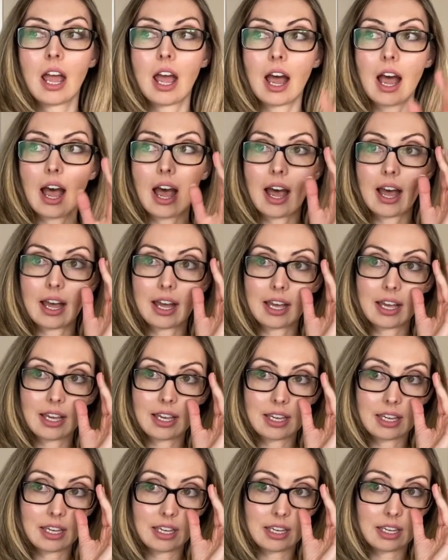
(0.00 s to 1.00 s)

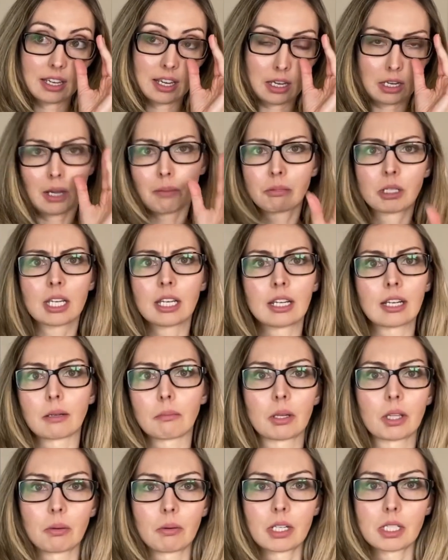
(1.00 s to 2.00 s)
I'm kidding, by
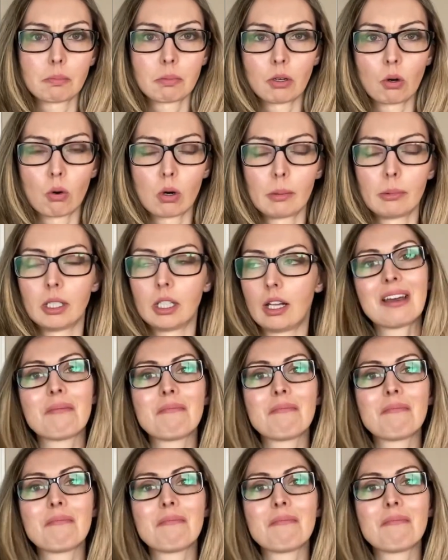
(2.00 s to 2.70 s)
the way, it's been horrible.